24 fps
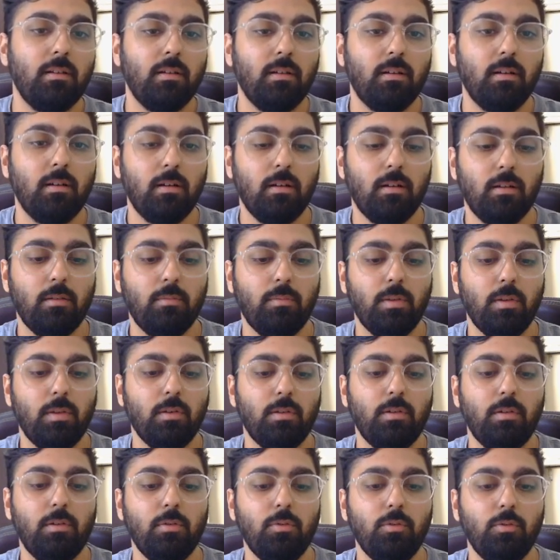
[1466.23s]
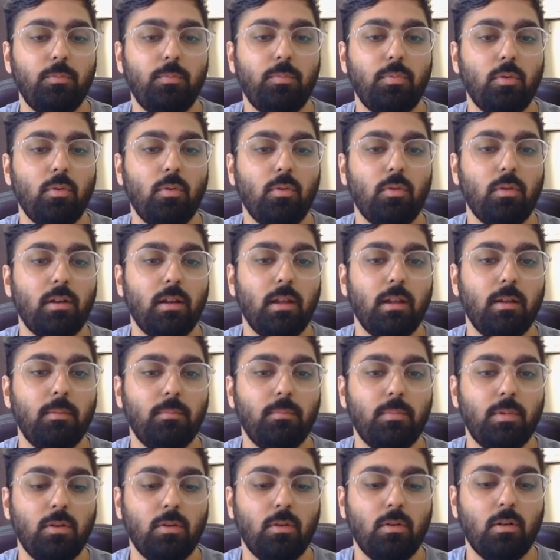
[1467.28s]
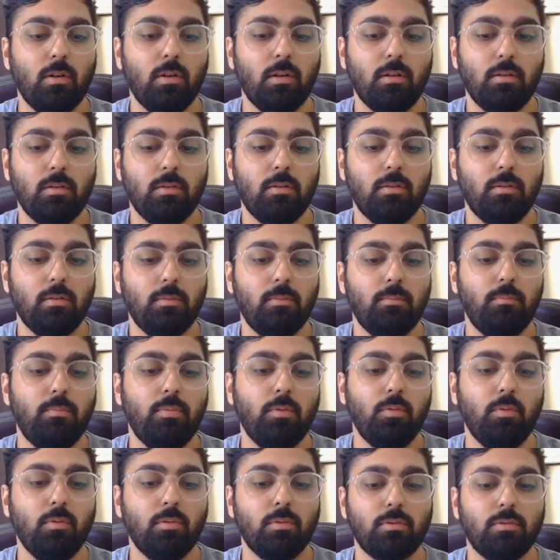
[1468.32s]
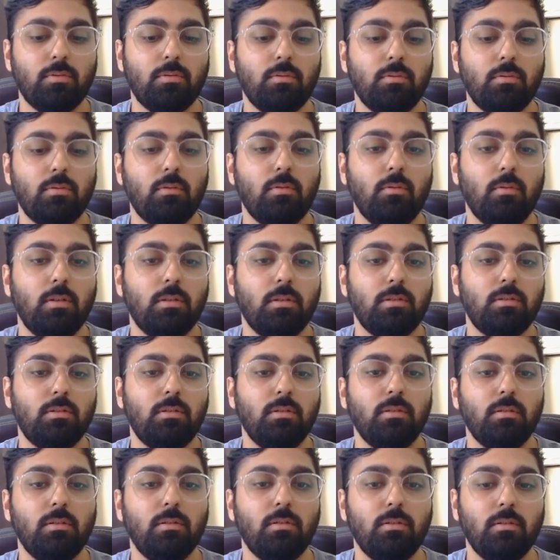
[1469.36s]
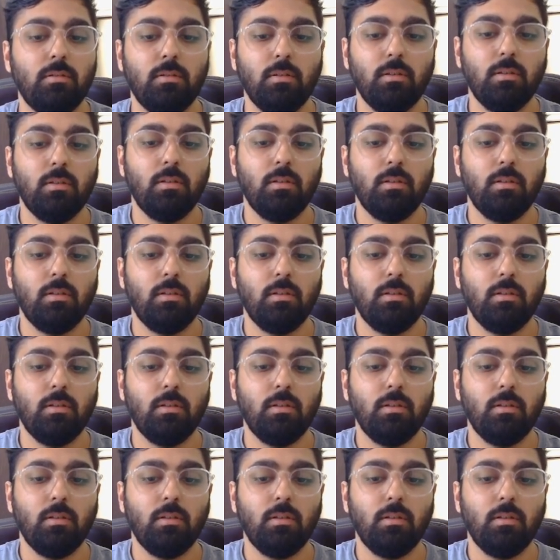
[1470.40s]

are we gonna do program dot post question,